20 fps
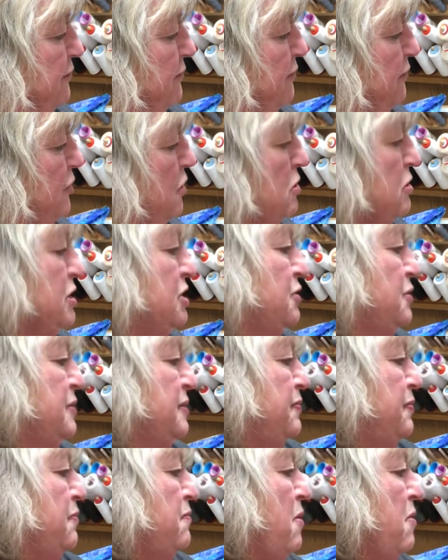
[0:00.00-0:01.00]
got to
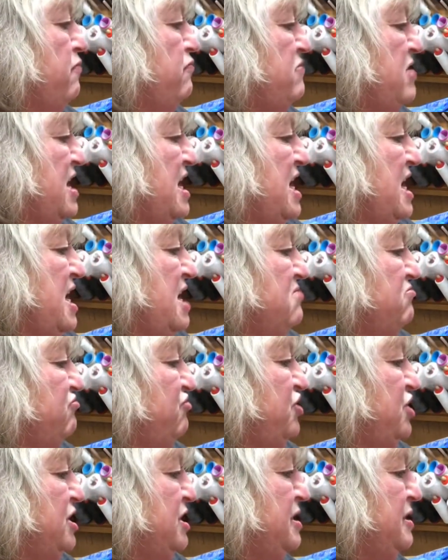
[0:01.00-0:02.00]

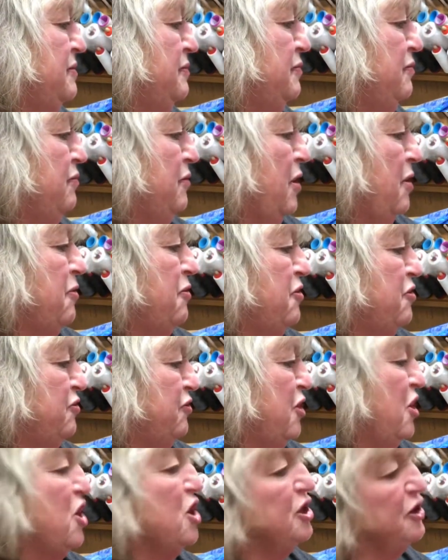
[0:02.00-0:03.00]
just a
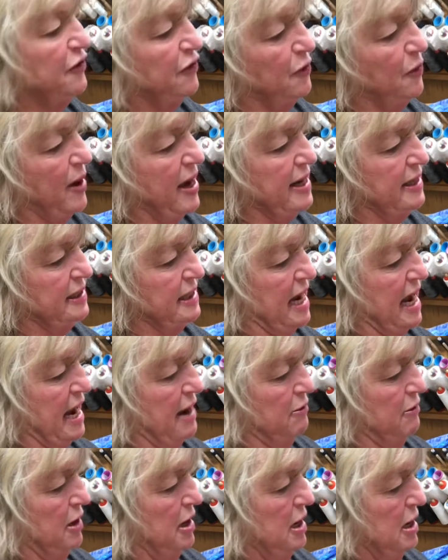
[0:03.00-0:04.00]
third of the way
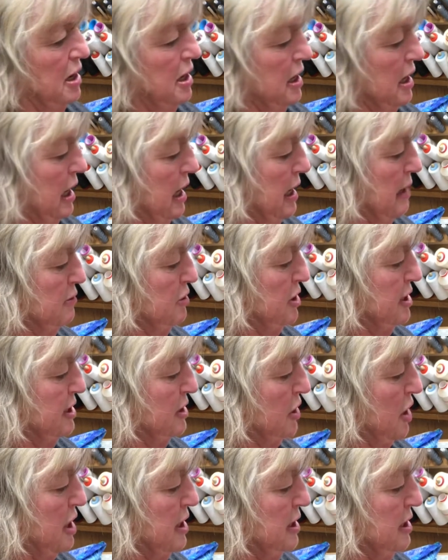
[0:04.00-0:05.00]
down, and I'm just
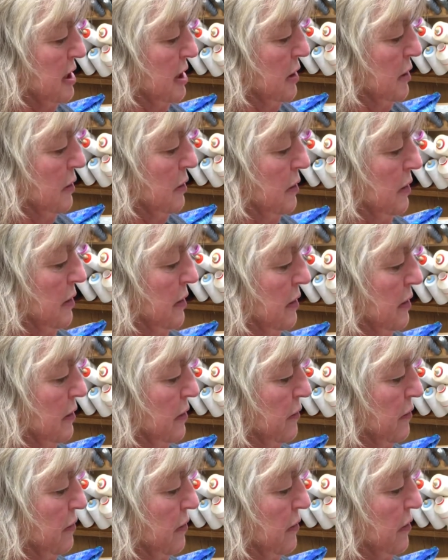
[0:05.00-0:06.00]
going to
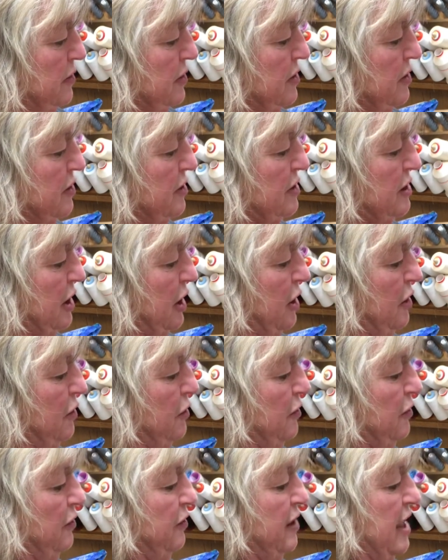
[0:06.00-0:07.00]

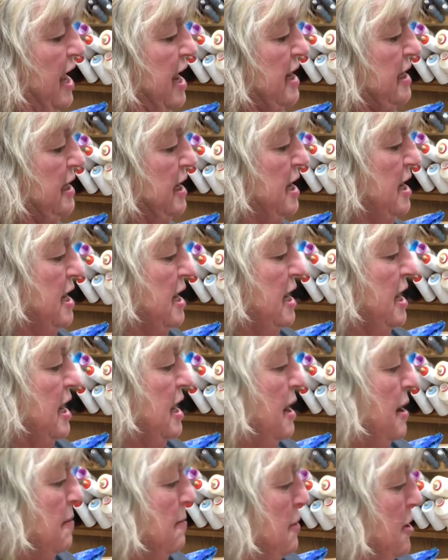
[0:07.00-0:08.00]
secure that, move